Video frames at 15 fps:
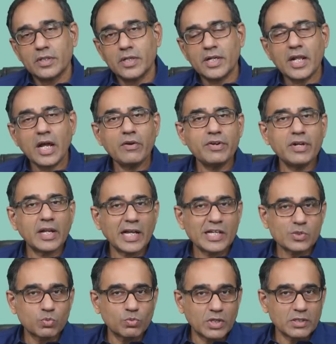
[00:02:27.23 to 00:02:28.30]
And how in
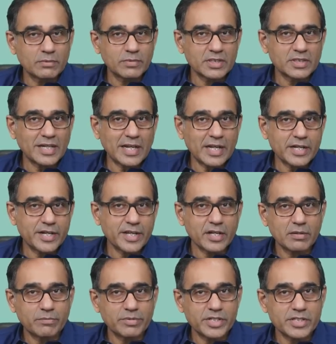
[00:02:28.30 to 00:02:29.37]
last 1 month, the IT
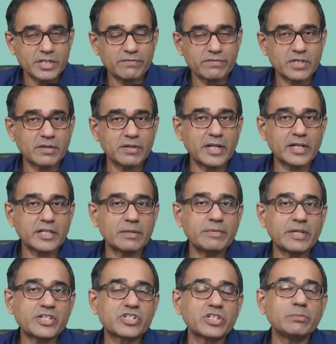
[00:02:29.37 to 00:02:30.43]
companies have done
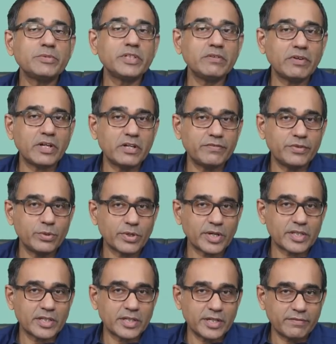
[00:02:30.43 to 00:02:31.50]
extremely well. If you look
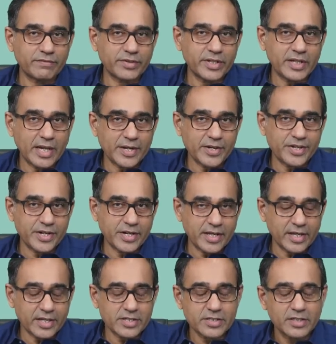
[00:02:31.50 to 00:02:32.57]
at the Nifty IT
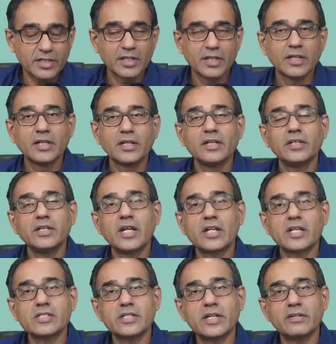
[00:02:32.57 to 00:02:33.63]
index, it
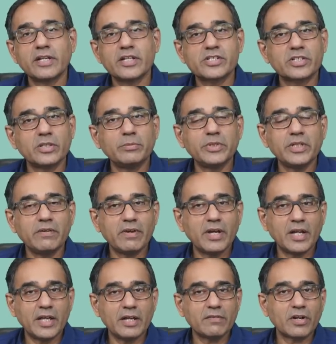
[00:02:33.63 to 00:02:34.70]
has done extremely
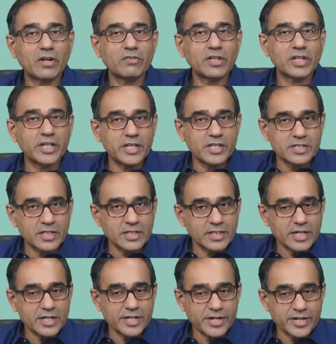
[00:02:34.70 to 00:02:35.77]
well. And one of the reasons
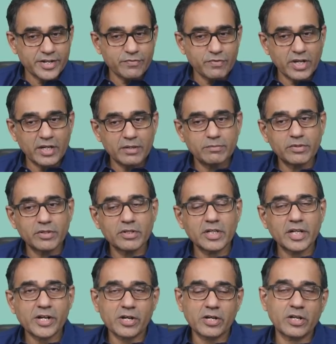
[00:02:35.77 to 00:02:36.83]
that they did well,
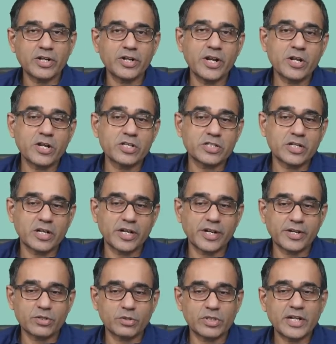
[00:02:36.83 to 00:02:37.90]
attrition
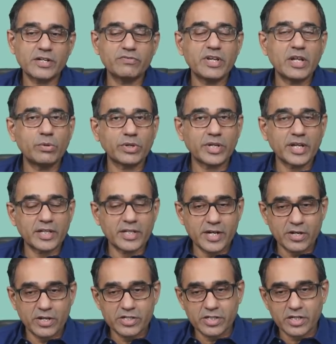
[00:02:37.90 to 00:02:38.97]
rate, so that we are looking at
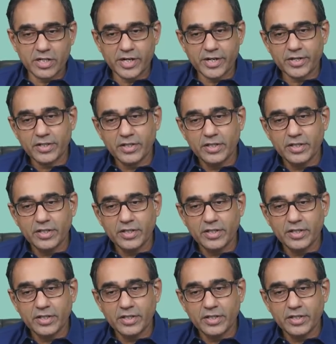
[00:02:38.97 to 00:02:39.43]
attrition rate.